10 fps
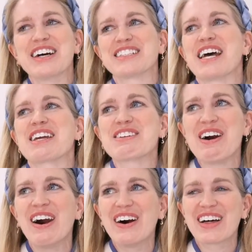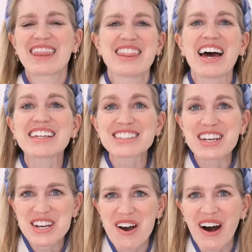I was like, No, that is
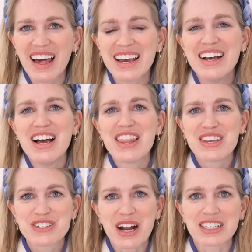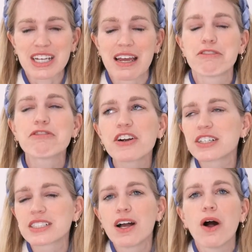not the trash can.
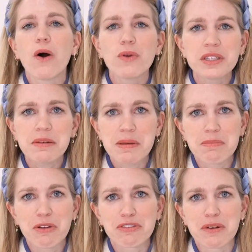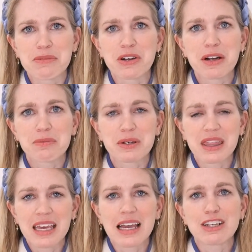First, only people from Europe
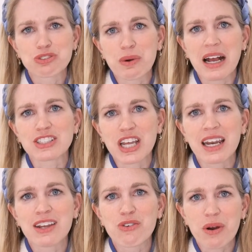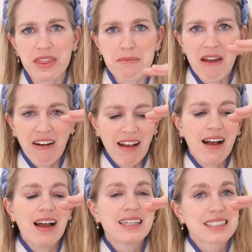would think a trash can in North
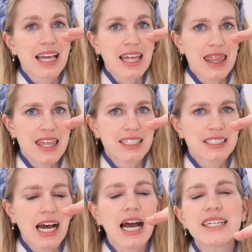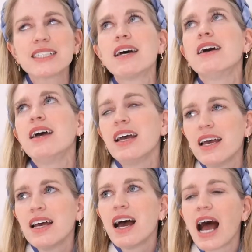America is like this size.
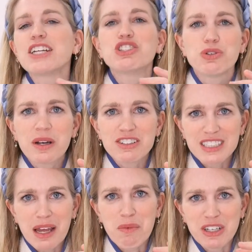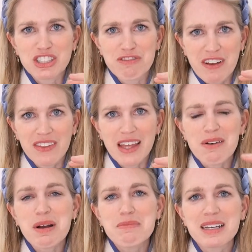I do understand why she felt
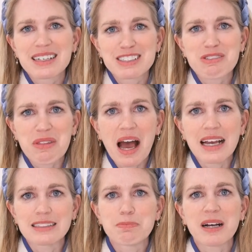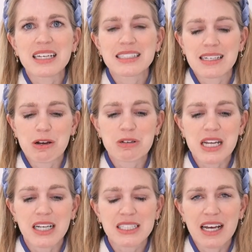that way because you know the ice buckets in
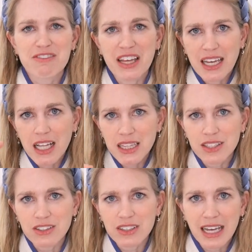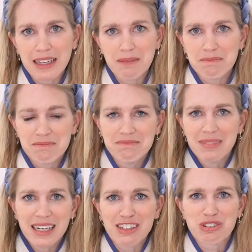hotels have like a little like
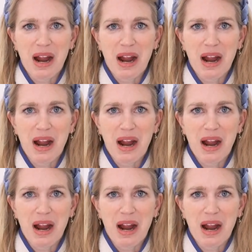mini